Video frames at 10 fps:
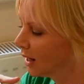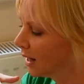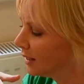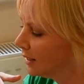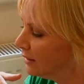
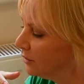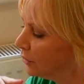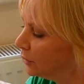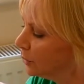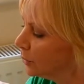and if
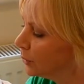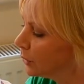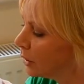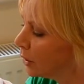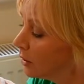you
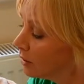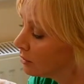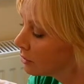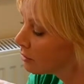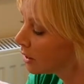are looking
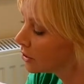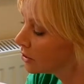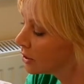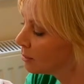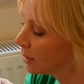for a
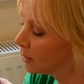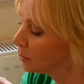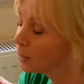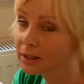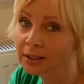relationship and you're
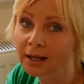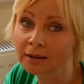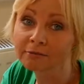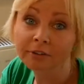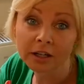willing
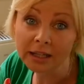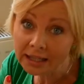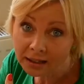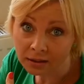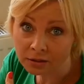and very
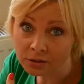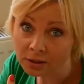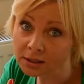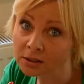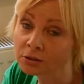eager to
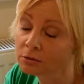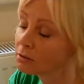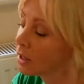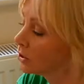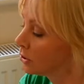get into the
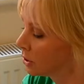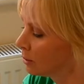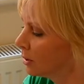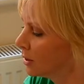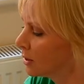
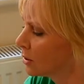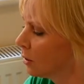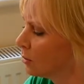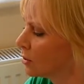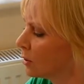relationship, this is
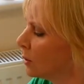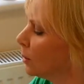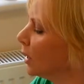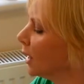also